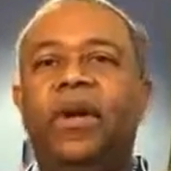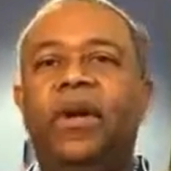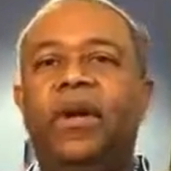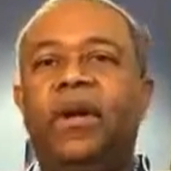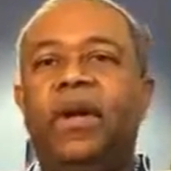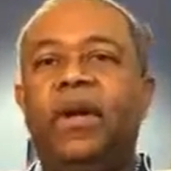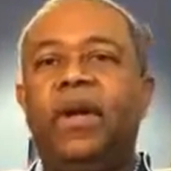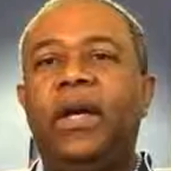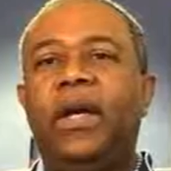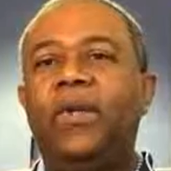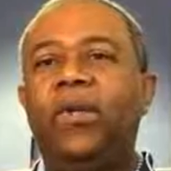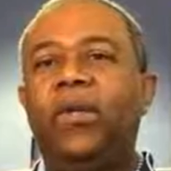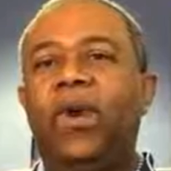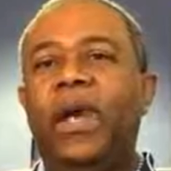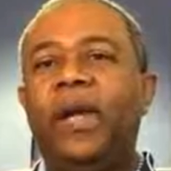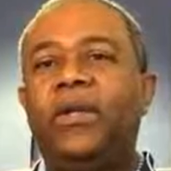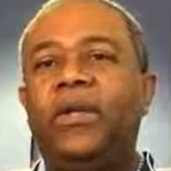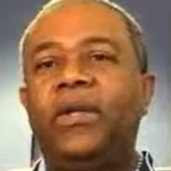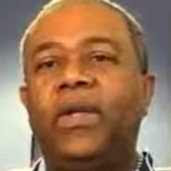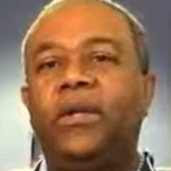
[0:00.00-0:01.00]
uh, in
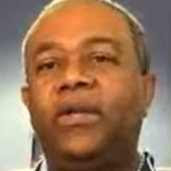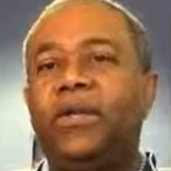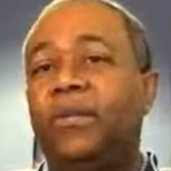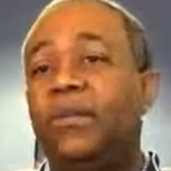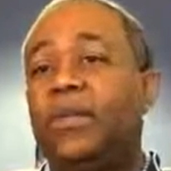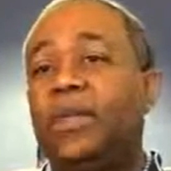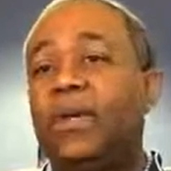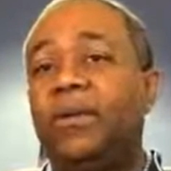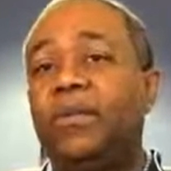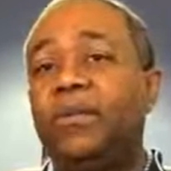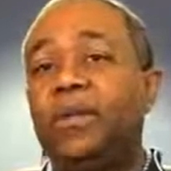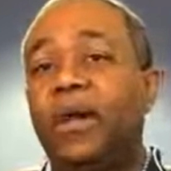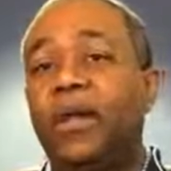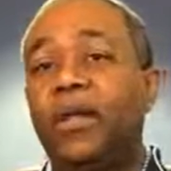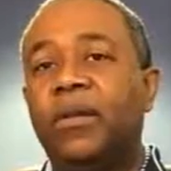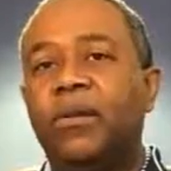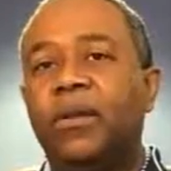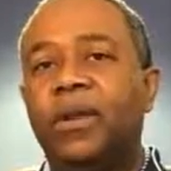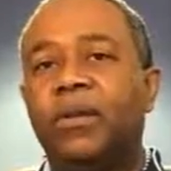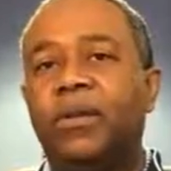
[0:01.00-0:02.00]
ways that sometimes
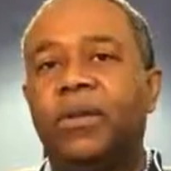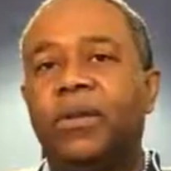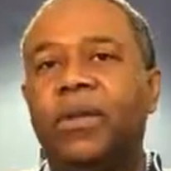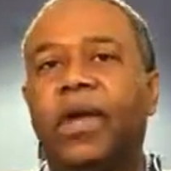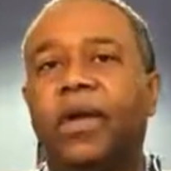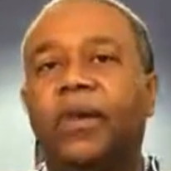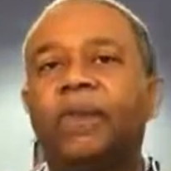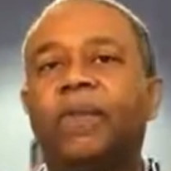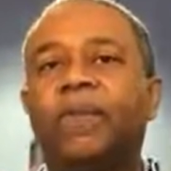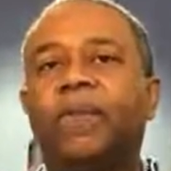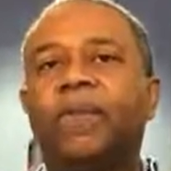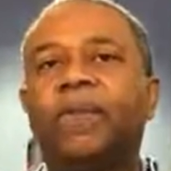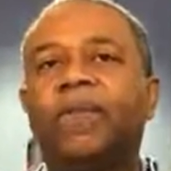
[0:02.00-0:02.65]
other people don't.